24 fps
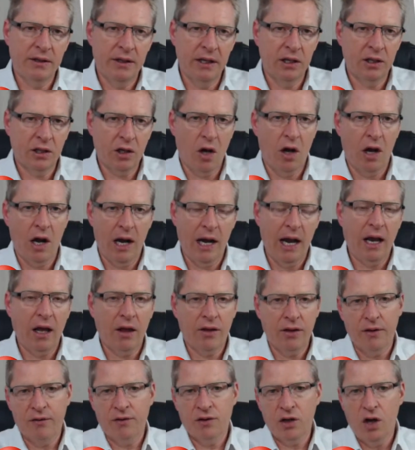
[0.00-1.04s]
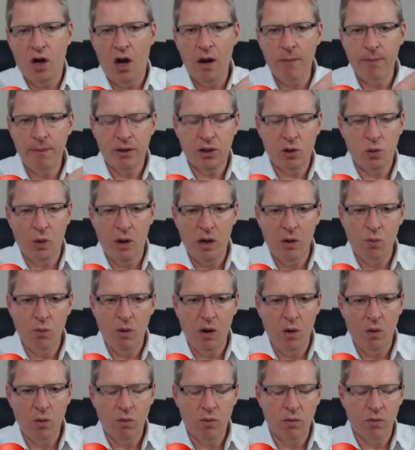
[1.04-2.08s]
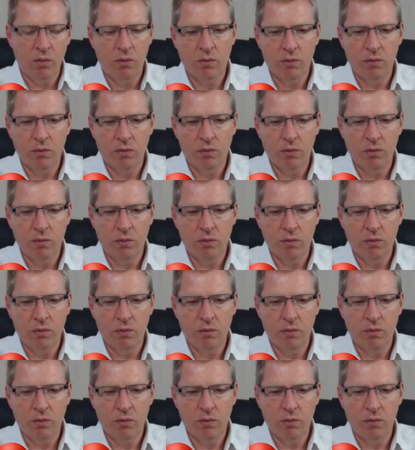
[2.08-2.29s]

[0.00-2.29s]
this kind of length of time between, well,